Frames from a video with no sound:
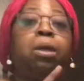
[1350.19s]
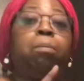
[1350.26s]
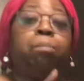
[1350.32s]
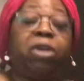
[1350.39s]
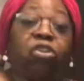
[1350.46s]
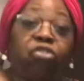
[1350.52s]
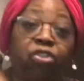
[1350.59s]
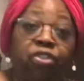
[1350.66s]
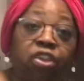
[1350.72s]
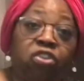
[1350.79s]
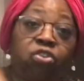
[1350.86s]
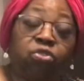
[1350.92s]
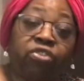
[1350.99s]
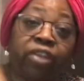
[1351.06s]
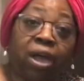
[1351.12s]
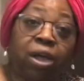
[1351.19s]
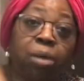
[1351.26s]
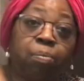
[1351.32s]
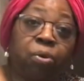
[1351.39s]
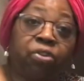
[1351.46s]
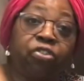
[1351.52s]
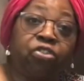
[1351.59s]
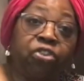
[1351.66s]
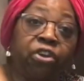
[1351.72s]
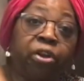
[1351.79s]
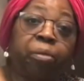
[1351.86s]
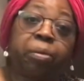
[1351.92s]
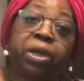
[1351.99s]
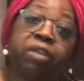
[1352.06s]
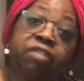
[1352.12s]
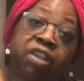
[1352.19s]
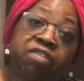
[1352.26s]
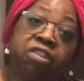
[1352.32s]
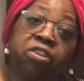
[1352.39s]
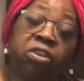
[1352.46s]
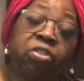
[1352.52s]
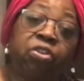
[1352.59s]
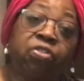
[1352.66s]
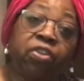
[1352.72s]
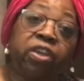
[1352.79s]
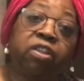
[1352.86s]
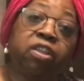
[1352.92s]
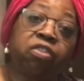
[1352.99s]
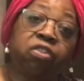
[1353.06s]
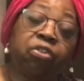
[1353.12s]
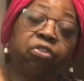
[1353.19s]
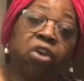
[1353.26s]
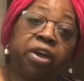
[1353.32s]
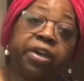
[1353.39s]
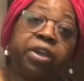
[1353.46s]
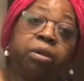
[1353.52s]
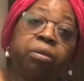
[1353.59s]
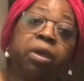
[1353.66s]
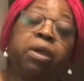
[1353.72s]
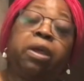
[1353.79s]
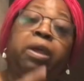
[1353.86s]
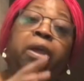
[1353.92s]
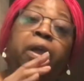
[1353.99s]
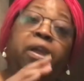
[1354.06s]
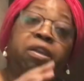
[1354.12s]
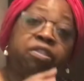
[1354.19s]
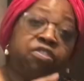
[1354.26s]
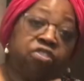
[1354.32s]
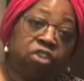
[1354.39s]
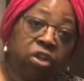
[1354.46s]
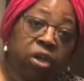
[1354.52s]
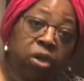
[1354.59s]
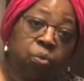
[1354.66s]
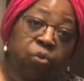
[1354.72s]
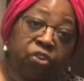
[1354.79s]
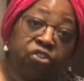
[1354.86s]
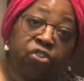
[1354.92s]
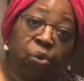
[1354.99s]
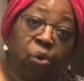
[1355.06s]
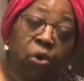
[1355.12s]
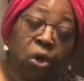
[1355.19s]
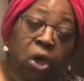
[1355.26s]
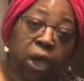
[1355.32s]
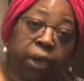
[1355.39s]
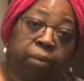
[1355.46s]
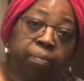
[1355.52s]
Make sure that you stock up on sugar because that's another thing that they're talking is uh, we're short on.